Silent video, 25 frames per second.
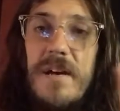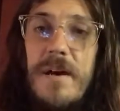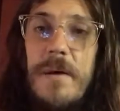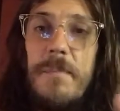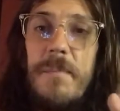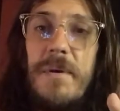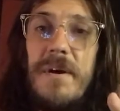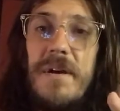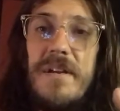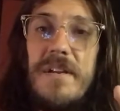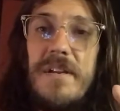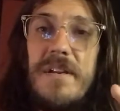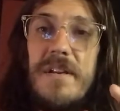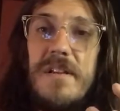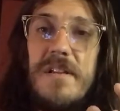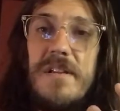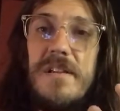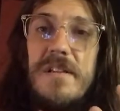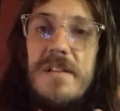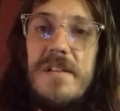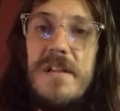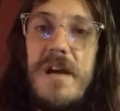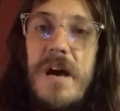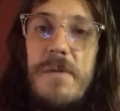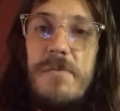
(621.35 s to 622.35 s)
But
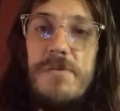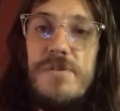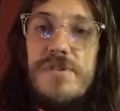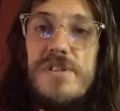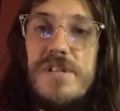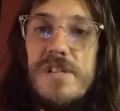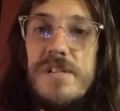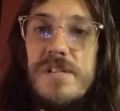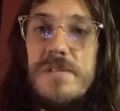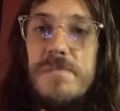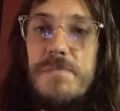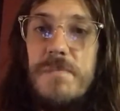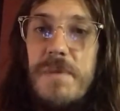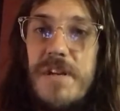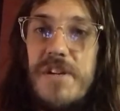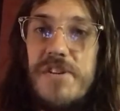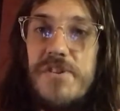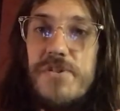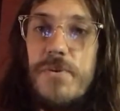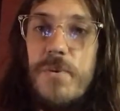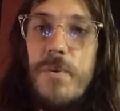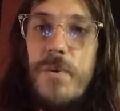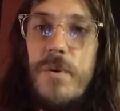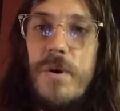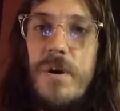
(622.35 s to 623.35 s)
I would just make
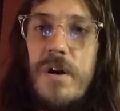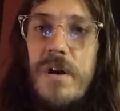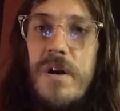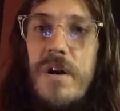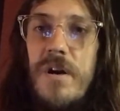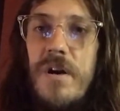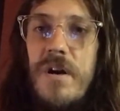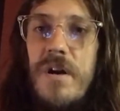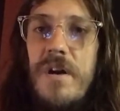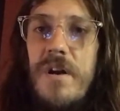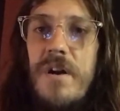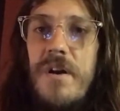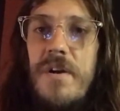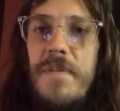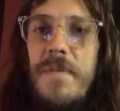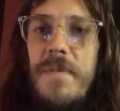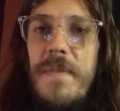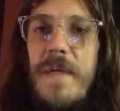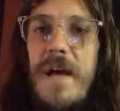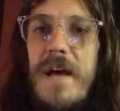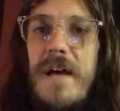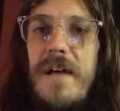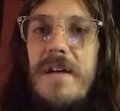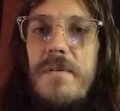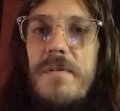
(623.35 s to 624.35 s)
sure
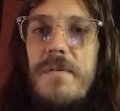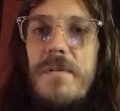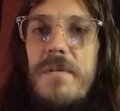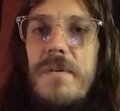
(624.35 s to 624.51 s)
that